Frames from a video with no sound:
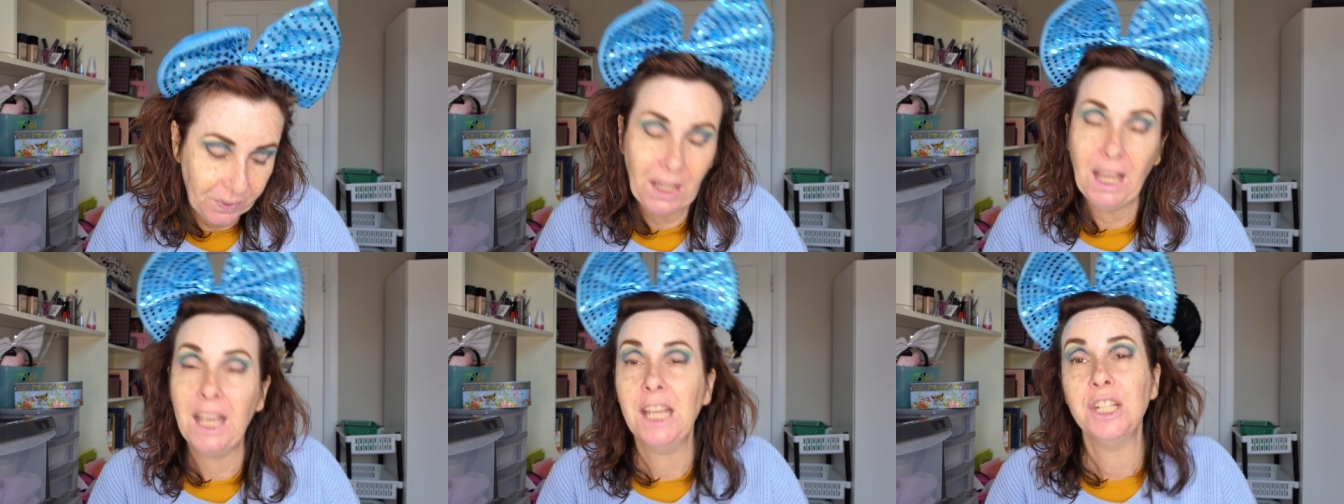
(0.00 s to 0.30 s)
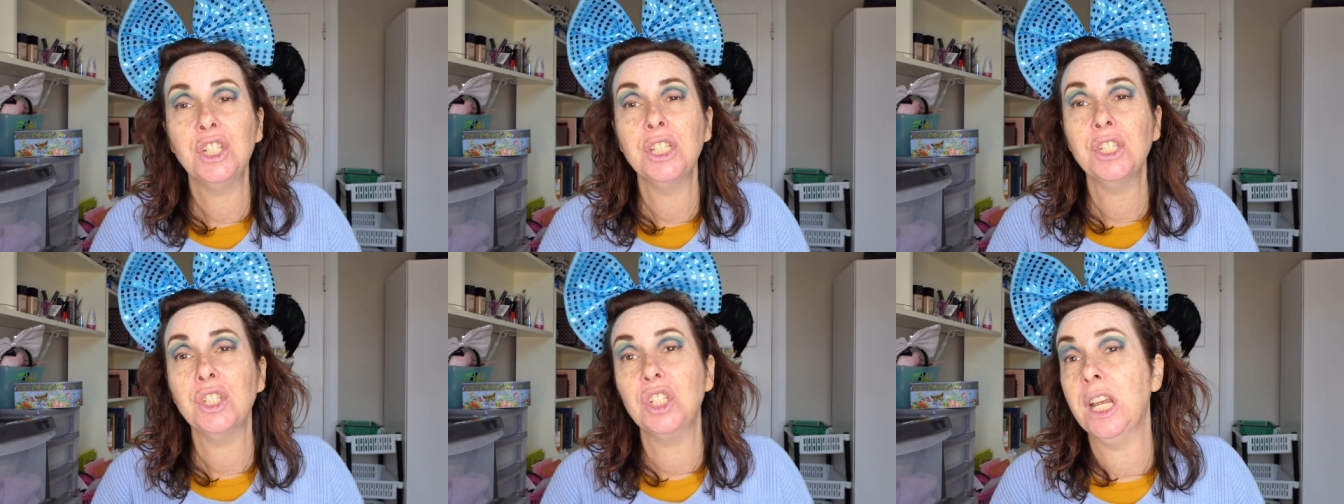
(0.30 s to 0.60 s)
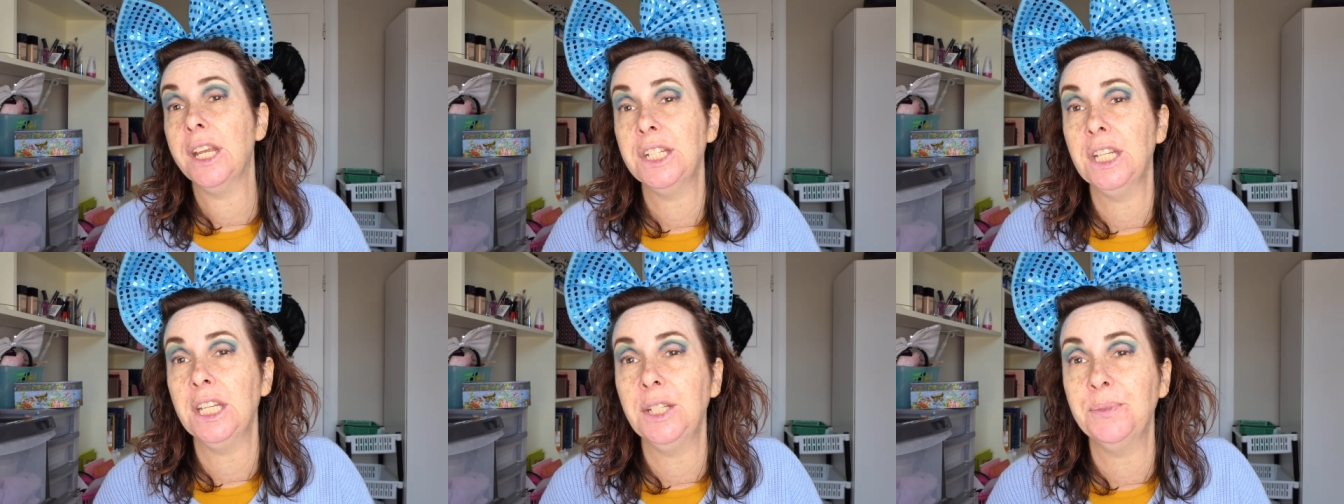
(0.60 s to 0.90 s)
and she's
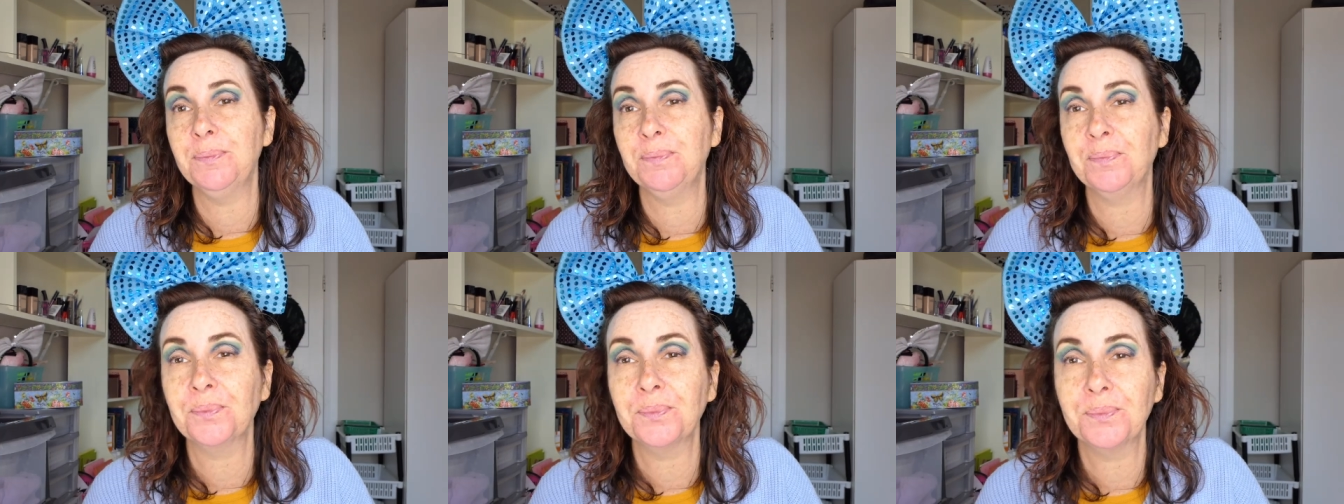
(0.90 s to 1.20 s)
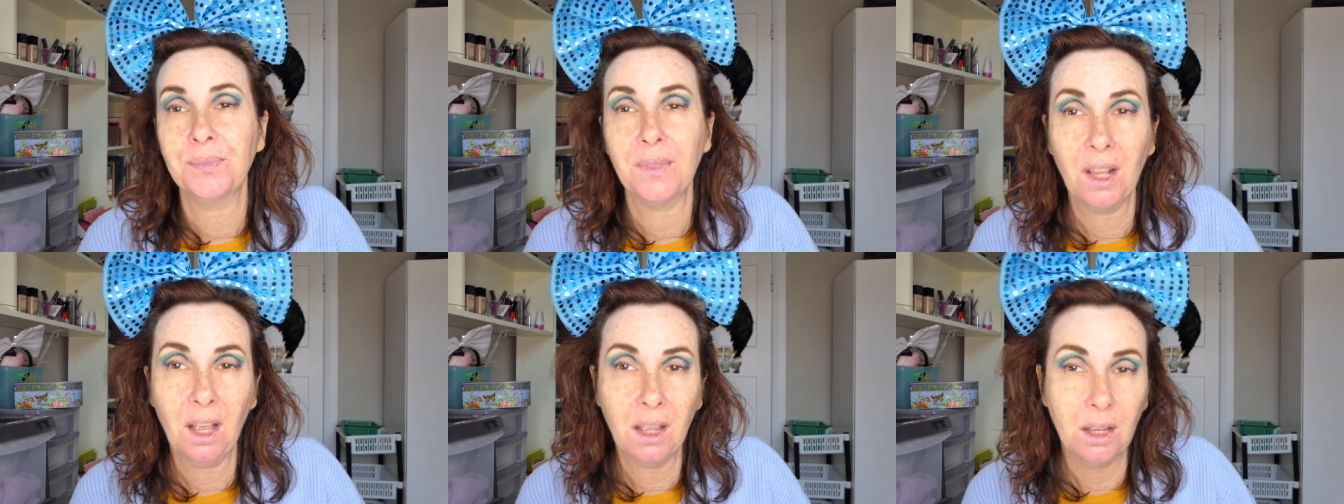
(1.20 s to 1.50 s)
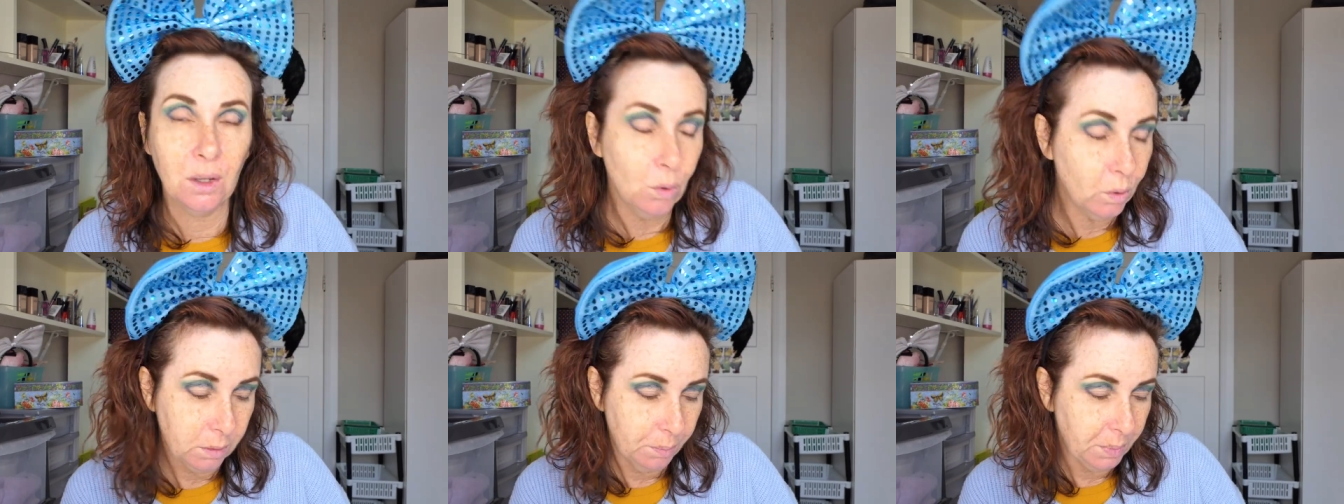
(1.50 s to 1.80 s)
chatty.
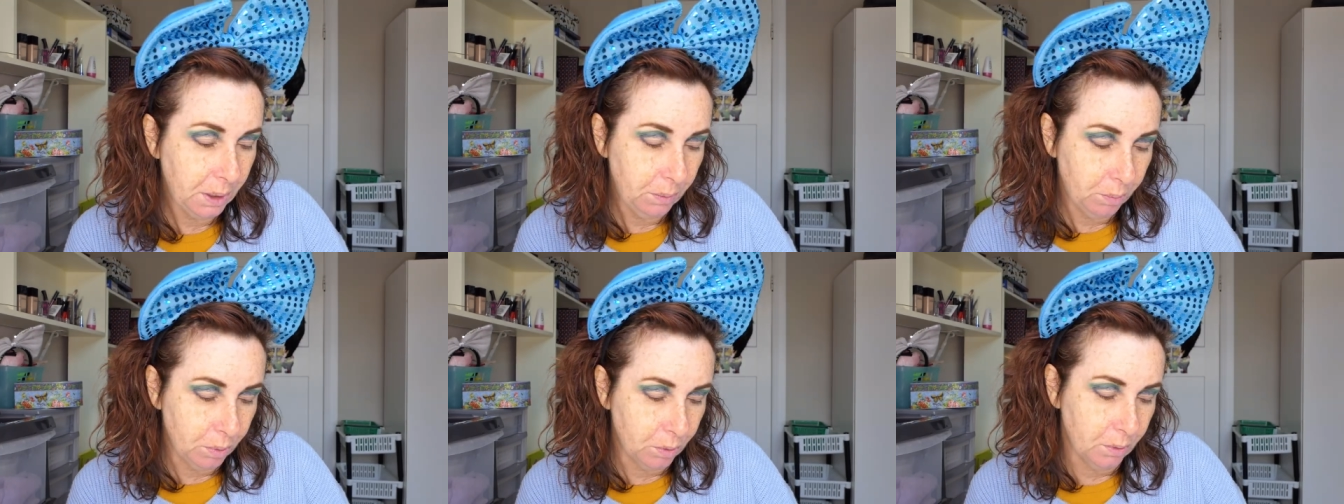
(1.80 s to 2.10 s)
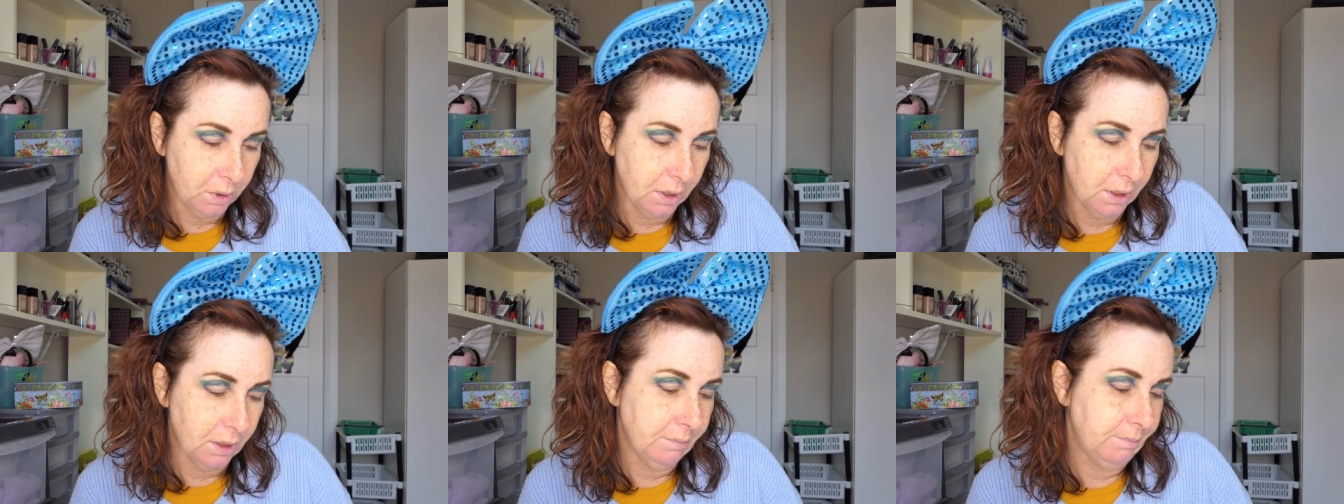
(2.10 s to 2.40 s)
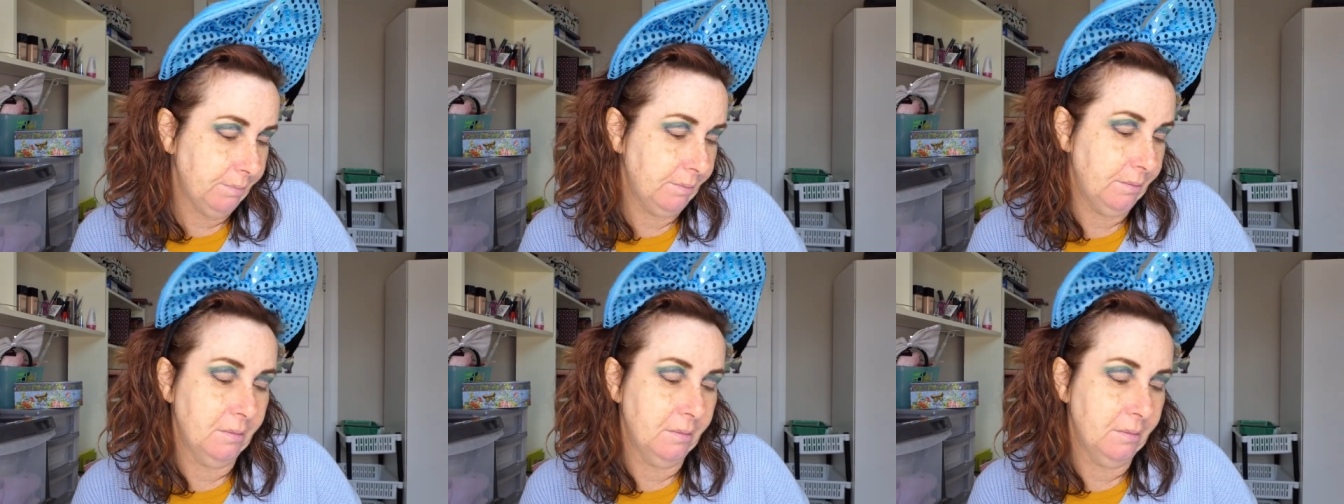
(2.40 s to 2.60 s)
Like all the people that